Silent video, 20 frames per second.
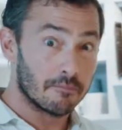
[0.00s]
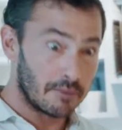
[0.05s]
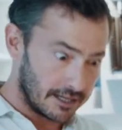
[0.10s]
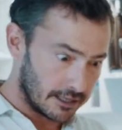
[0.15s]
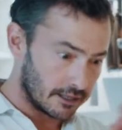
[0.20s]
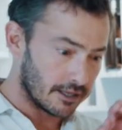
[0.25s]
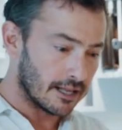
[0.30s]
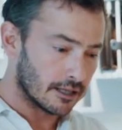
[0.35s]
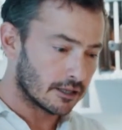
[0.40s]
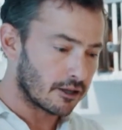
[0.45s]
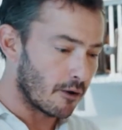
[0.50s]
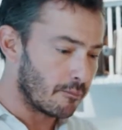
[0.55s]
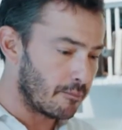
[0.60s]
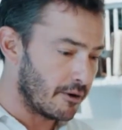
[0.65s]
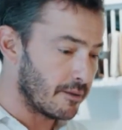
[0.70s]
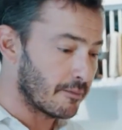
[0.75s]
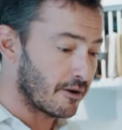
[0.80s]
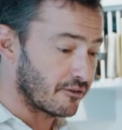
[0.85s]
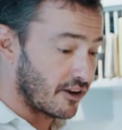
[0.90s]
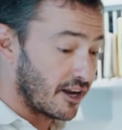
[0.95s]
but it'll go
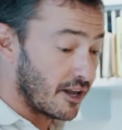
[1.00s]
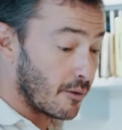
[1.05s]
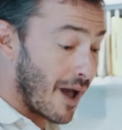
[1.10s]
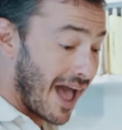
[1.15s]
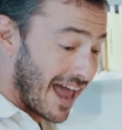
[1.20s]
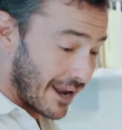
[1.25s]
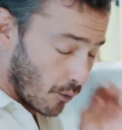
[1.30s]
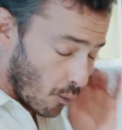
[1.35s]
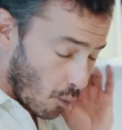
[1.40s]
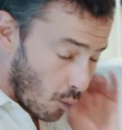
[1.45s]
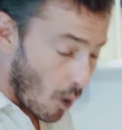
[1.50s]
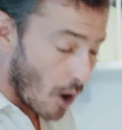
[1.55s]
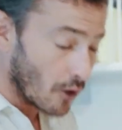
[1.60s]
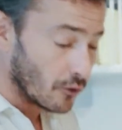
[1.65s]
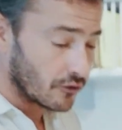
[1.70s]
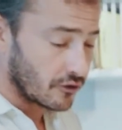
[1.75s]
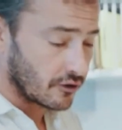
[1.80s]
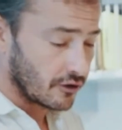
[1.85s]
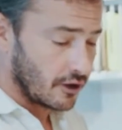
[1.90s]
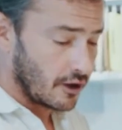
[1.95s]
pretty much anywhere, and it
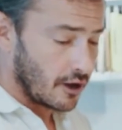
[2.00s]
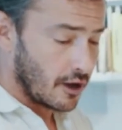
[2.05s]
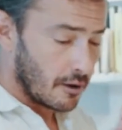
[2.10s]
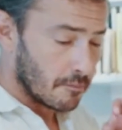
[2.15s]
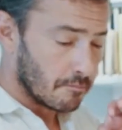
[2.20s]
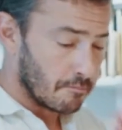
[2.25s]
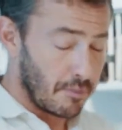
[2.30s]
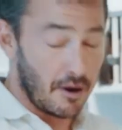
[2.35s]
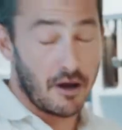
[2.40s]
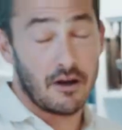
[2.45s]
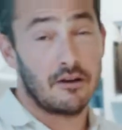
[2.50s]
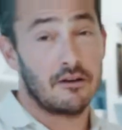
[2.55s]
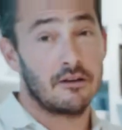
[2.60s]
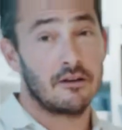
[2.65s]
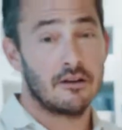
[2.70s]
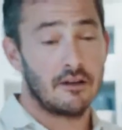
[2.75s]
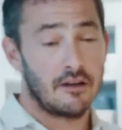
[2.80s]
won't burn